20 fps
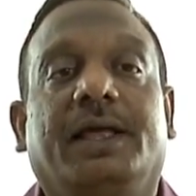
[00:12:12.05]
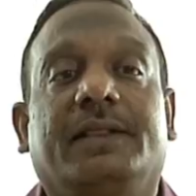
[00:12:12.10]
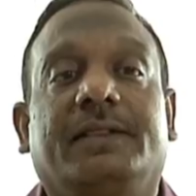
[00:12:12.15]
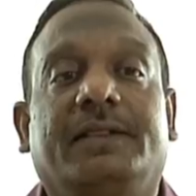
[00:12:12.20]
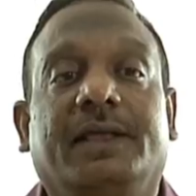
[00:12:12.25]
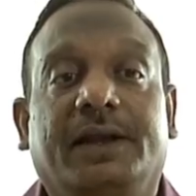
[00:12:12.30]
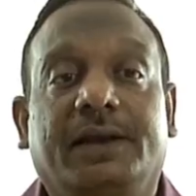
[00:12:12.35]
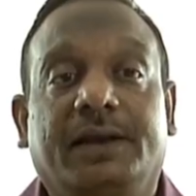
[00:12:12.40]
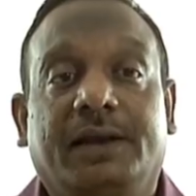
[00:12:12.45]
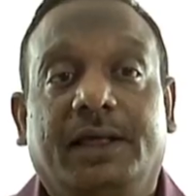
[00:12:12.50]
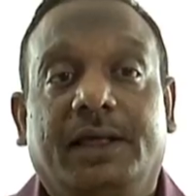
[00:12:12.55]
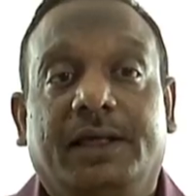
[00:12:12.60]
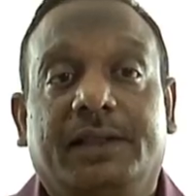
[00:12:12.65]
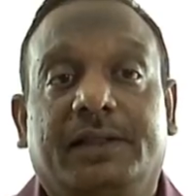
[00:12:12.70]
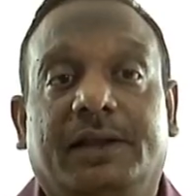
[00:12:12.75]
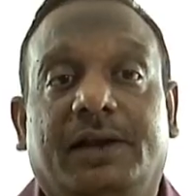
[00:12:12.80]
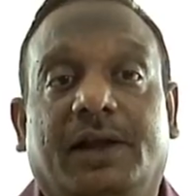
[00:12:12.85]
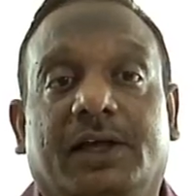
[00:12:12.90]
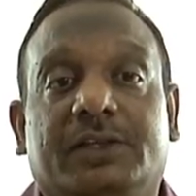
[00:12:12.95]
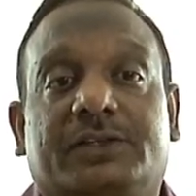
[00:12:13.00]
Then
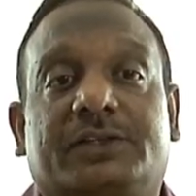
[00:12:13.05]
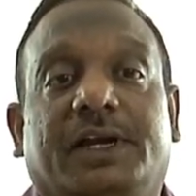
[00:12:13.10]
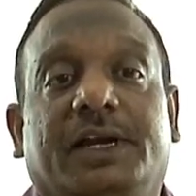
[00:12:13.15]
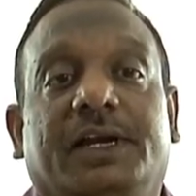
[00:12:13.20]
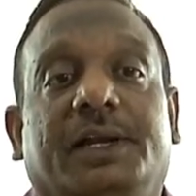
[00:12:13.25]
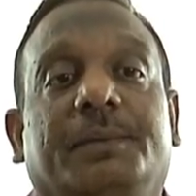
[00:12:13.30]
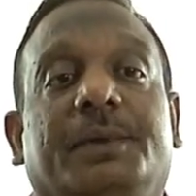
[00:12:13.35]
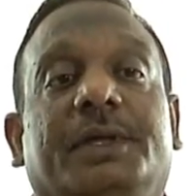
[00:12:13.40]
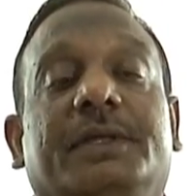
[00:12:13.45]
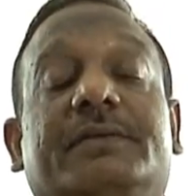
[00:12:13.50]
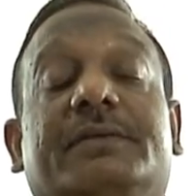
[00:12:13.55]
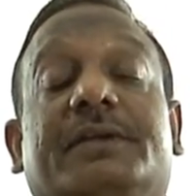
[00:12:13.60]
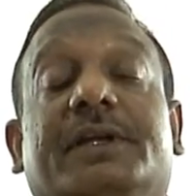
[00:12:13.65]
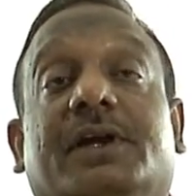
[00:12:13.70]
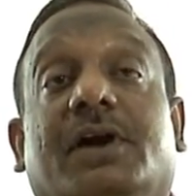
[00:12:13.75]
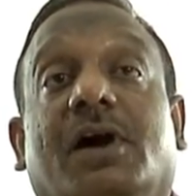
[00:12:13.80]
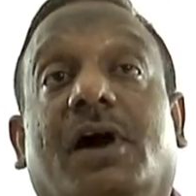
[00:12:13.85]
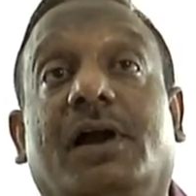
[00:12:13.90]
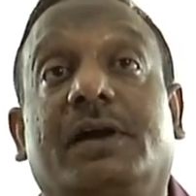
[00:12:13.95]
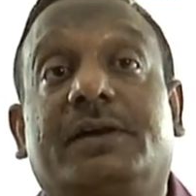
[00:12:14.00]
the last item is
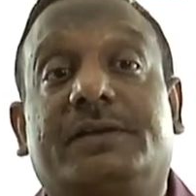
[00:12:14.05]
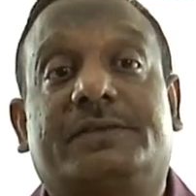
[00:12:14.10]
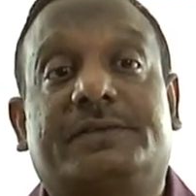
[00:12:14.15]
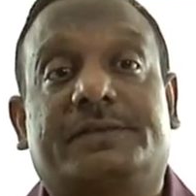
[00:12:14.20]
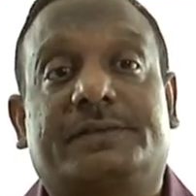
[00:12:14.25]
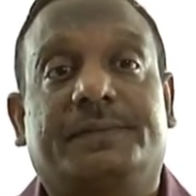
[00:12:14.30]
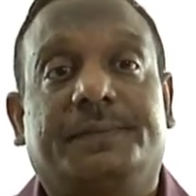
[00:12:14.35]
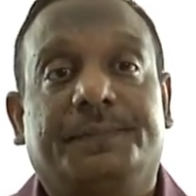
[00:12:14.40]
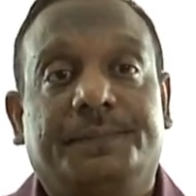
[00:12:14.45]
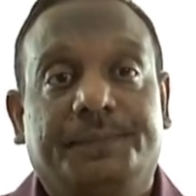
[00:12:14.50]
records